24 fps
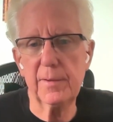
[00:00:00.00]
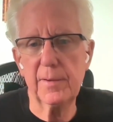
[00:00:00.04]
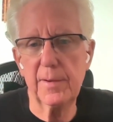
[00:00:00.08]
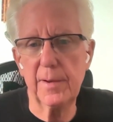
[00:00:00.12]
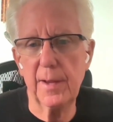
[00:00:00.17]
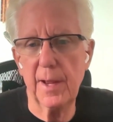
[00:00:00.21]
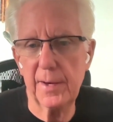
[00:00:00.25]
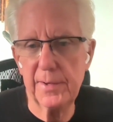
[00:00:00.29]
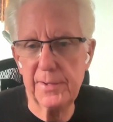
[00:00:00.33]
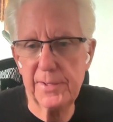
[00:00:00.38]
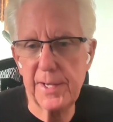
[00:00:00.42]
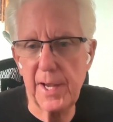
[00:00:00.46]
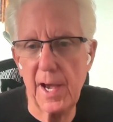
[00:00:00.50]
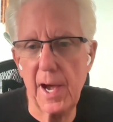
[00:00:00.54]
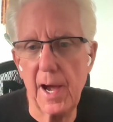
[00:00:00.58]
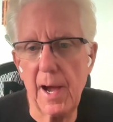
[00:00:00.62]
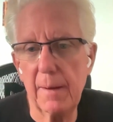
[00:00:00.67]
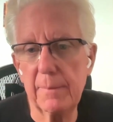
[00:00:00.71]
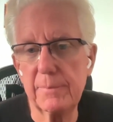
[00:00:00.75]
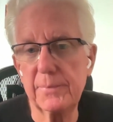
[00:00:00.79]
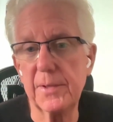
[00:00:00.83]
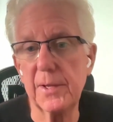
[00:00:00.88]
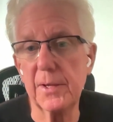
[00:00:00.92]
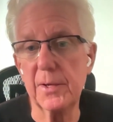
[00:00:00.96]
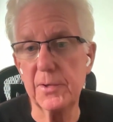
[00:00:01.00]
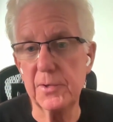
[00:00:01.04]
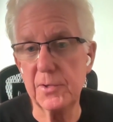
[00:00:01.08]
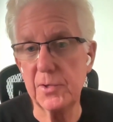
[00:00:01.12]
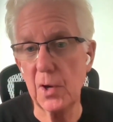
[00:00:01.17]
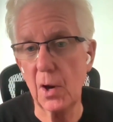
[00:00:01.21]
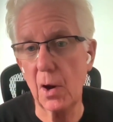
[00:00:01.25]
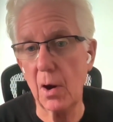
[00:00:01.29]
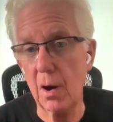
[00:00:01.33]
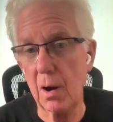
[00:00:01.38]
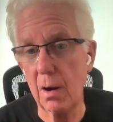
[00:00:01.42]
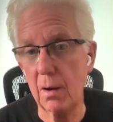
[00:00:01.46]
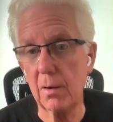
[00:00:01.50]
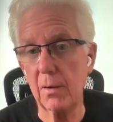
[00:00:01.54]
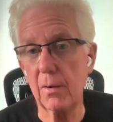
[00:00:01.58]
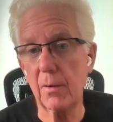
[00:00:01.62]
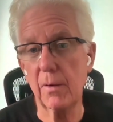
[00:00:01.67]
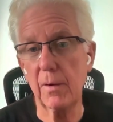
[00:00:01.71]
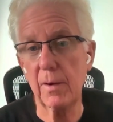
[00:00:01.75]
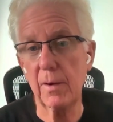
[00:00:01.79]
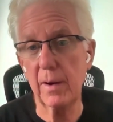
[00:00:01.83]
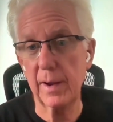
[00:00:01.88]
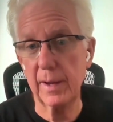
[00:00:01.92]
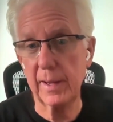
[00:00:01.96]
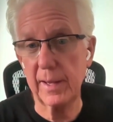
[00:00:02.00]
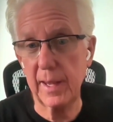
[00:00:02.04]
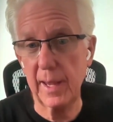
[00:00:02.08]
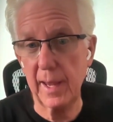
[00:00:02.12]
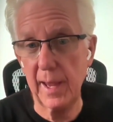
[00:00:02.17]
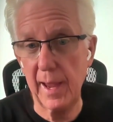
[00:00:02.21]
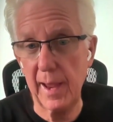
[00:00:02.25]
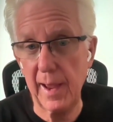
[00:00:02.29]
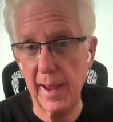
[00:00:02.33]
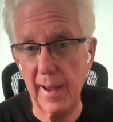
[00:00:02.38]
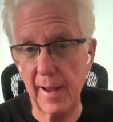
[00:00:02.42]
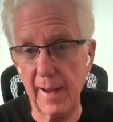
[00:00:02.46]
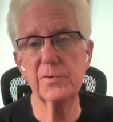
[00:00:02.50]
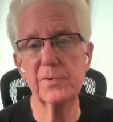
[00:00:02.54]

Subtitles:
adopt a dog or a cat.